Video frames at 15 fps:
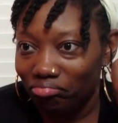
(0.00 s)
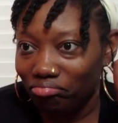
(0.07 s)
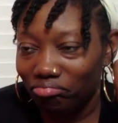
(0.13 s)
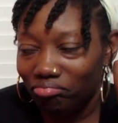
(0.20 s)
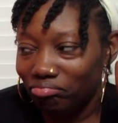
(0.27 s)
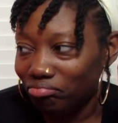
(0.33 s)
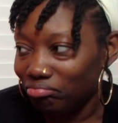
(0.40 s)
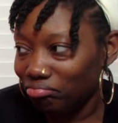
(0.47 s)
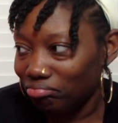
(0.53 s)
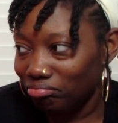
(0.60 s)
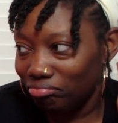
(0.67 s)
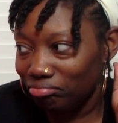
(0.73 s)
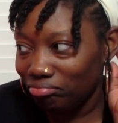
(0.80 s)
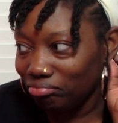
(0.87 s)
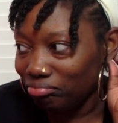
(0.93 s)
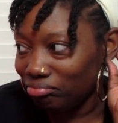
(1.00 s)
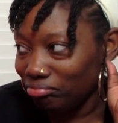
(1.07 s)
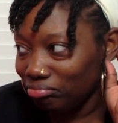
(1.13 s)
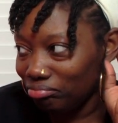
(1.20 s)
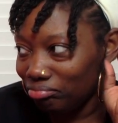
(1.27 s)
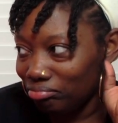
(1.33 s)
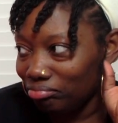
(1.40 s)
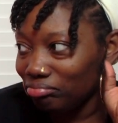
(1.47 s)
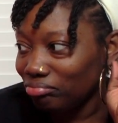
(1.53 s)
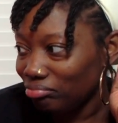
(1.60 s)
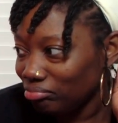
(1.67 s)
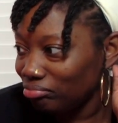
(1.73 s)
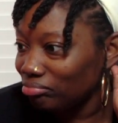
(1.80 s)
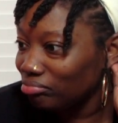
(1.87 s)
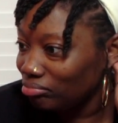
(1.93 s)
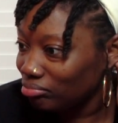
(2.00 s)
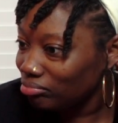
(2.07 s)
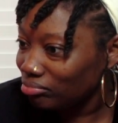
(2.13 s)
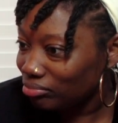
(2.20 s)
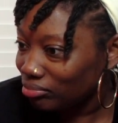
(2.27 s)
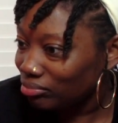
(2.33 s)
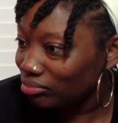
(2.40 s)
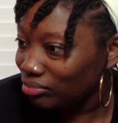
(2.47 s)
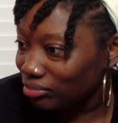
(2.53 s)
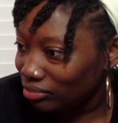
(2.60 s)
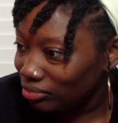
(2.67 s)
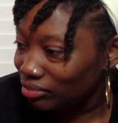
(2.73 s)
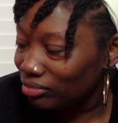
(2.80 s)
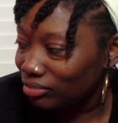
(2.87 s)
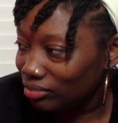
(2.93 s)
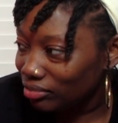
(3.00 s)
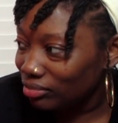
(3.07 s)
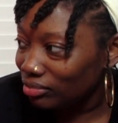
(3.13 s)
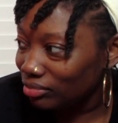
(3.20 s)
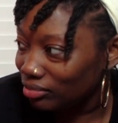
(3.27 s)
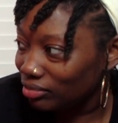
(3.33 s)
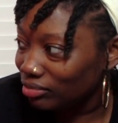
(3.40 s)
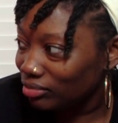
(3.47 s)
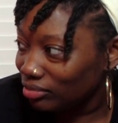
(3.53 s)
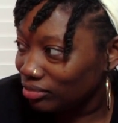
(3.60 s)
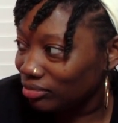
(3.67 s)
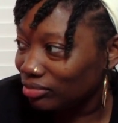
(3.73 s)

The person shown says nothing.